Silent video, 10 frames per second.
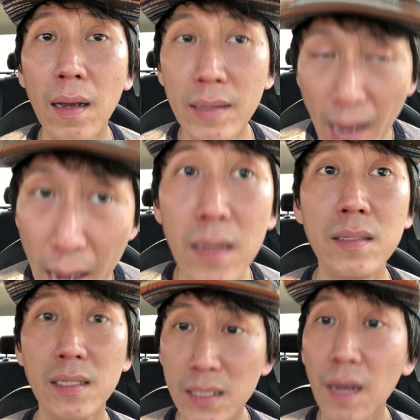Yes,
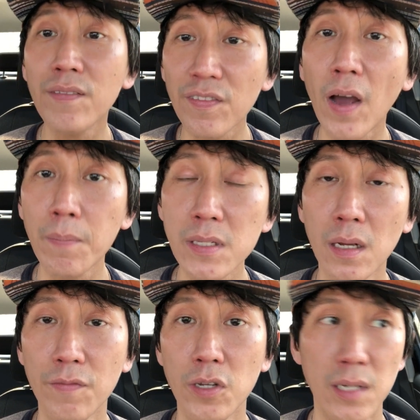
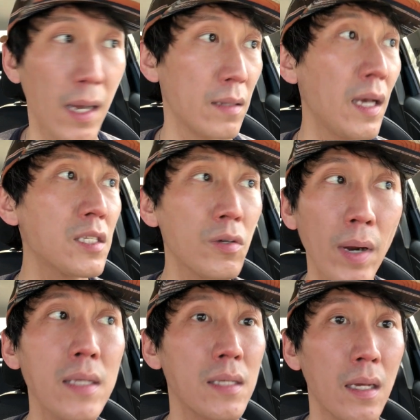75% of your deck. That's
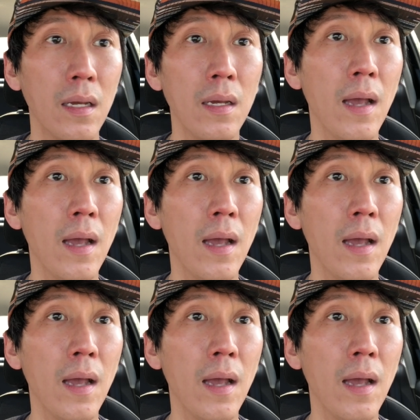crazy.